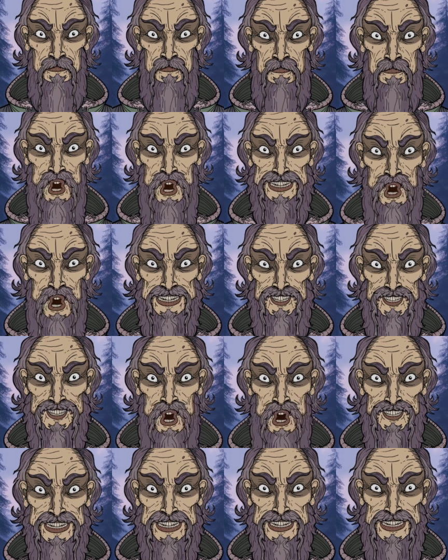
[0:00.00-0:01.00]
the world
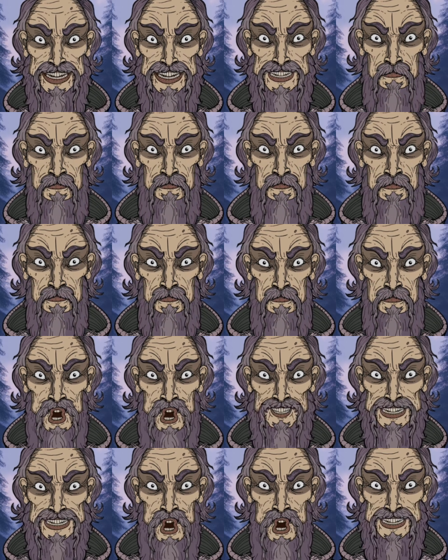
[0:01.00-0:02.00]
of myths
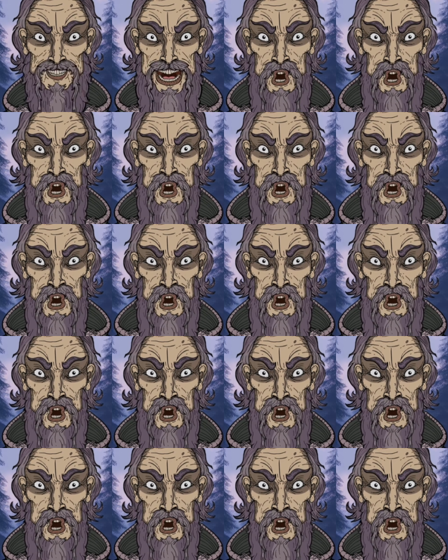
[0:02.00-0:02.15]
is ever